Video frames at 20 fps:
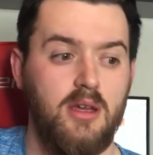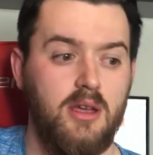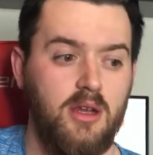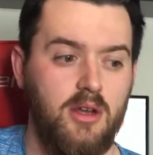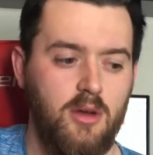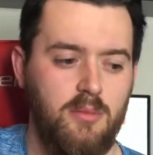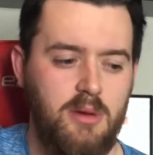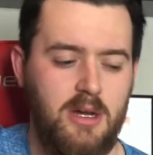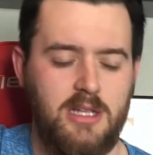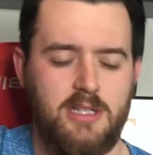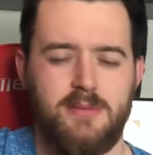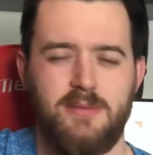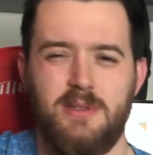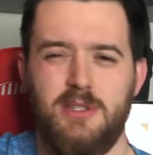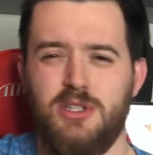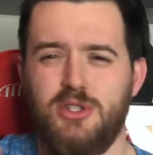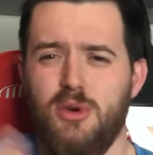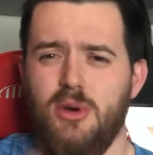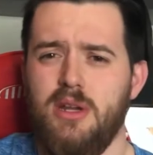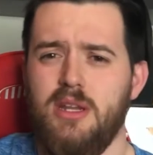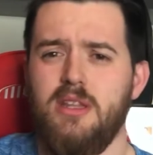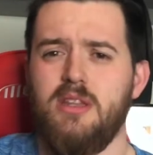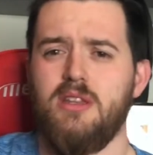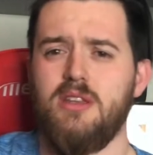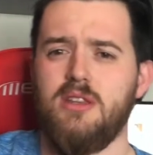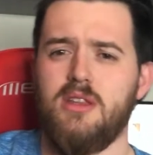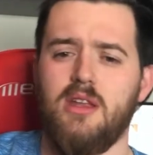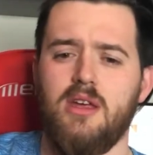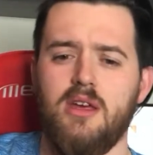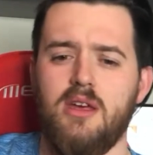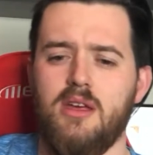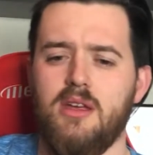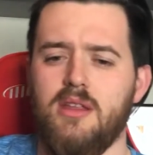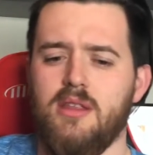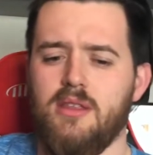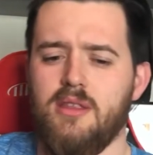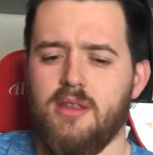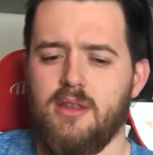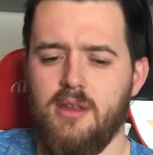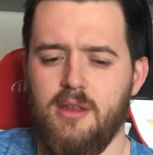you know, possibly joining
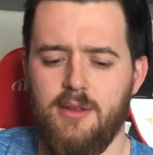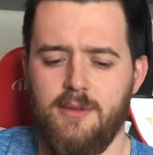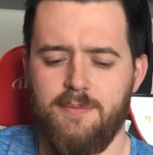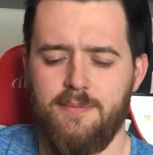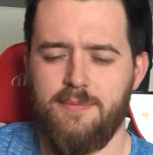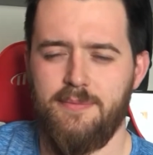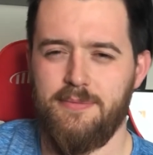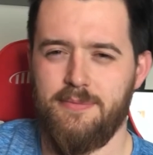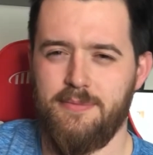the